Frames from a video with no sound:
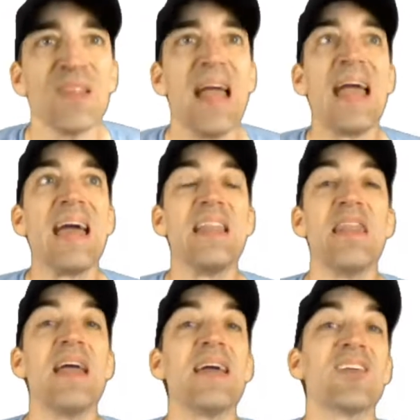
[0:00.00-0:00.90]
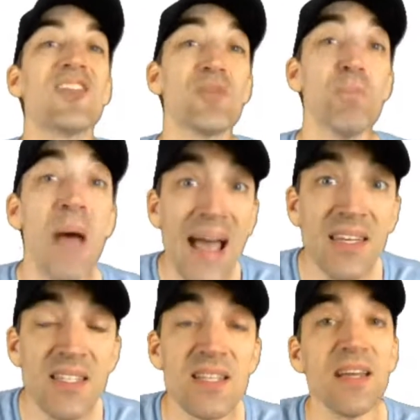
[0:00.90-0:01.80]
and they
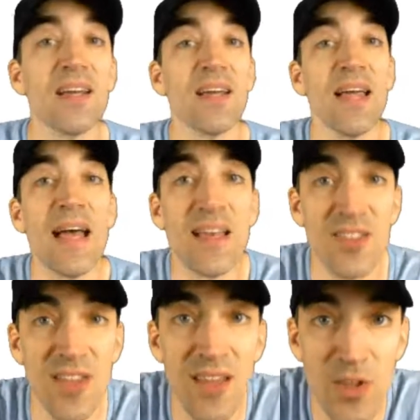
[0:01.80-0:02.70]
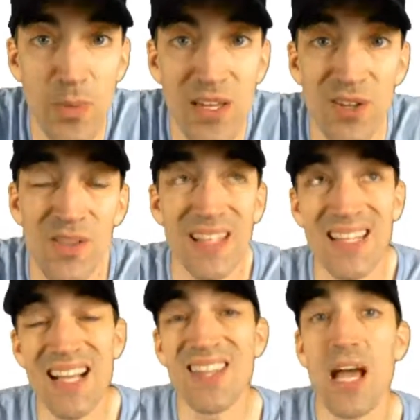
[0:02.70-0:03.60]
expect as a speaker that
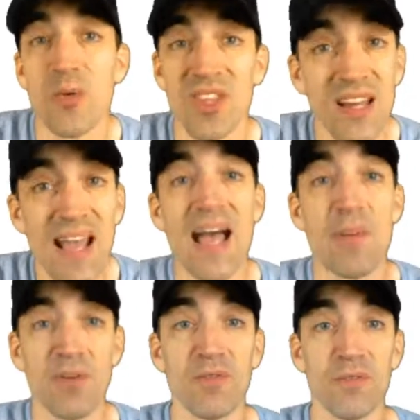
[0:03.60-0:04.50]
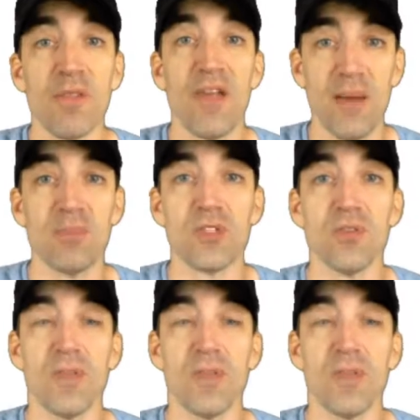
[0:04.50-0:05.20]
that's how it's going to happen for them too.